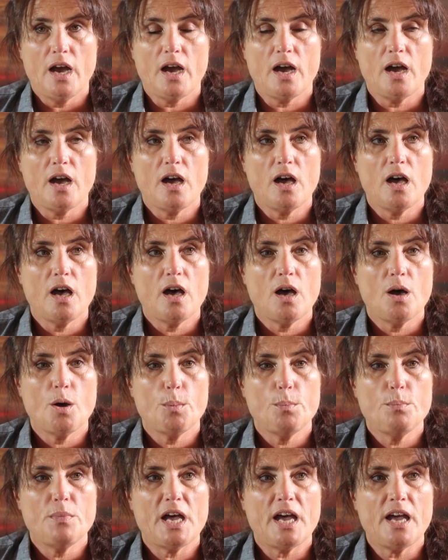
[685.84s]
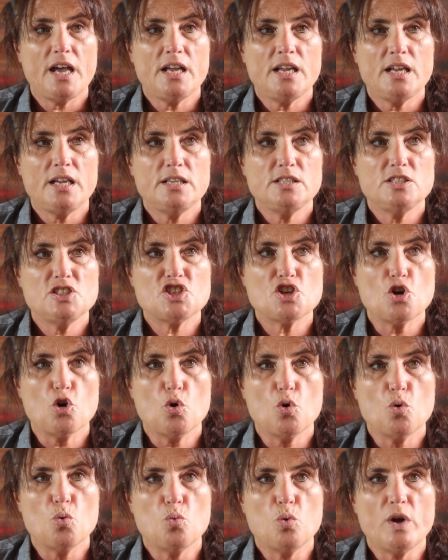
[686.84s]
And
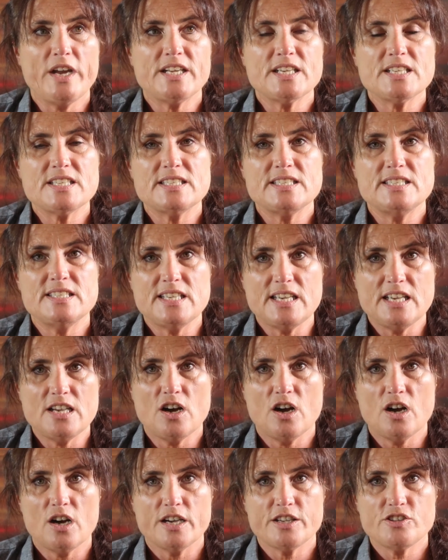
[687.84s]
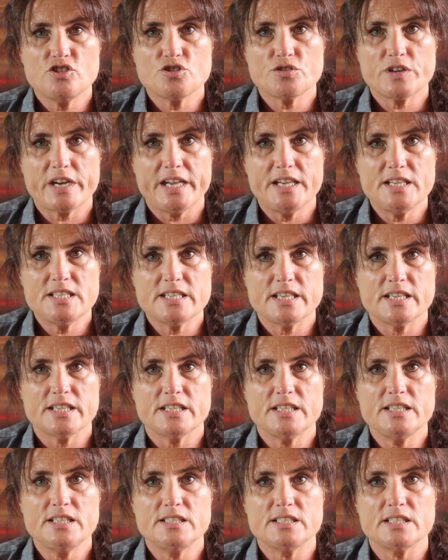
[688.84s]
when it's
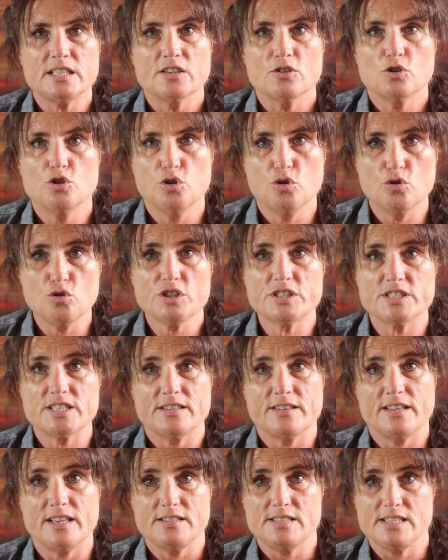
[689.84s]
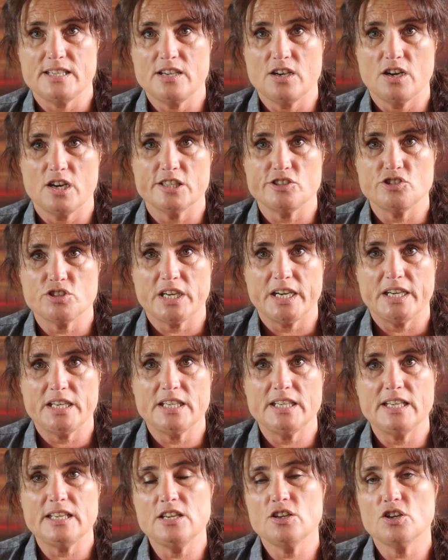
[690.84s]
dehydrated, cooked then
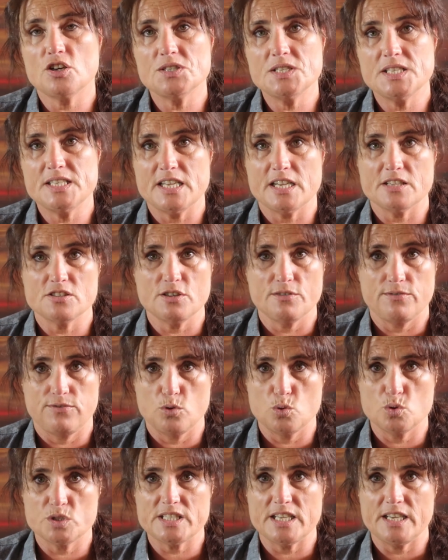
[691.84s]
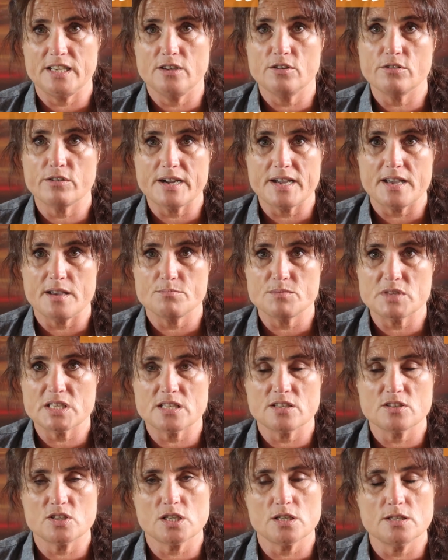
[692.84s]
dehydrated, it goes down to 14
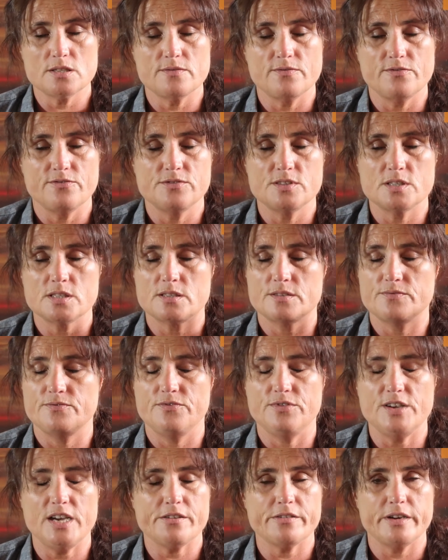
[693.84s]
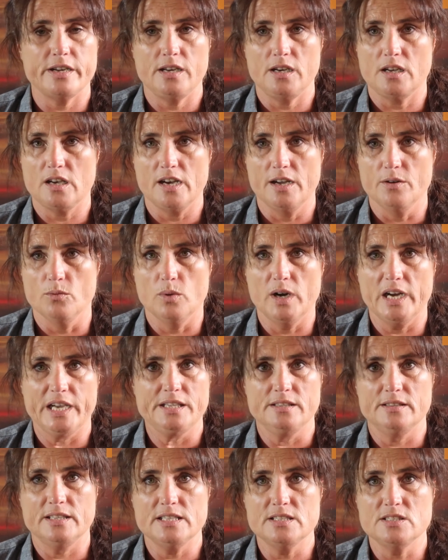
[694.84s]
grams. So it's very
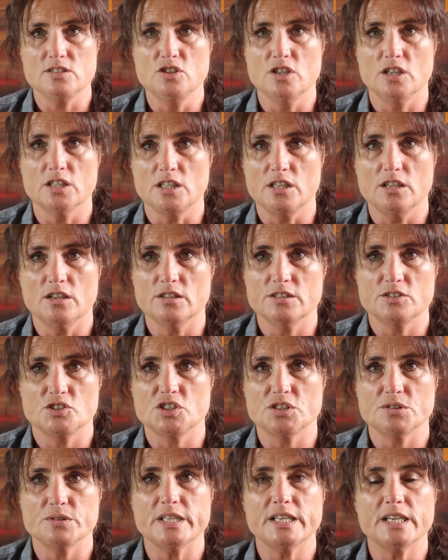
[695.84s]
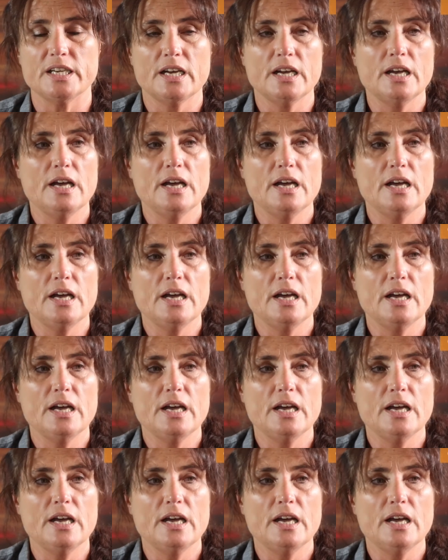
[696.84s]
lightweight. There's not a lot to it.